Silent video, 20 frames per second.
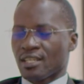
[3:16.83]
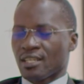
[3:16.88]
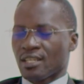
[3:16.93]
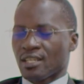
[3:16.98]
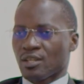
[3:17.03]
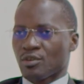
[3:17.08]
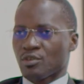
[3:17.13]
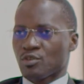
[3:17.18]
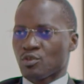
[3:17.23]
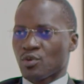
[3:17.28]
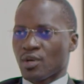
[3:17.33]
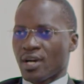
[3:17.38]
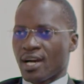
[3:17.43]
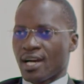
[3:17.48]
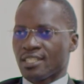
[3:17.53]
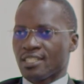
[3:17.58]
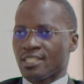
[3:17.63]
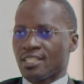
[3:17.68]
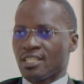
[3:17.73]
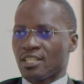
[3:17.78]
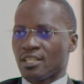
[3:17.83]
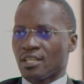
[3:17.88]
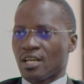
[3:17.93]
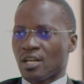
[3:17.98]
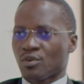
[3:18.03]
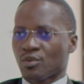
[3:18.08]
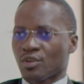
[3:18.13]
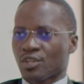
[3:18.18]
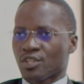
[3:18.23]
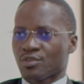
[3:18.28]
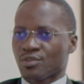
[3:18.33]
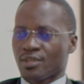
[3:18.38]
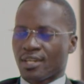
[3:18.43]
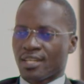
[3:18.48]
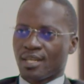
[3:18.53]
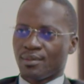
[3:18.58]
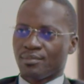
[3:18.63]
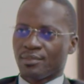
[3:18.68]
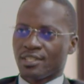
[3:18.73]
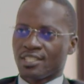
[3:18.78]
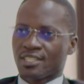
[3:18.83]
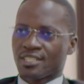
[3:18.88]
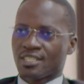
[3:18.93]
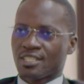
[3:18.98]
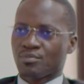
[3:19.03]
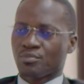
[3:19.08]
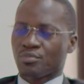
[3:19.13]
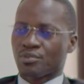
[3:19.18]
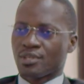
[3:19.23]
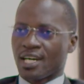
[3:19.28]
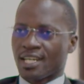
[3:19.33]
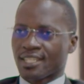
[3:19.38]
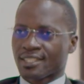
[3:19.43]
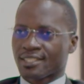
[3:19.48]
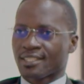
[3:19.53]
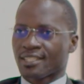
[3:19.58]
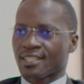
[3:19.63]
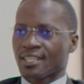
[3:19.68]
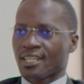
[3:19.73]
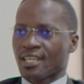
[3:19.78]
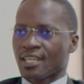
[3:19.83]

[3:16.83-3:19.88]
when you add the allocation under medicine plus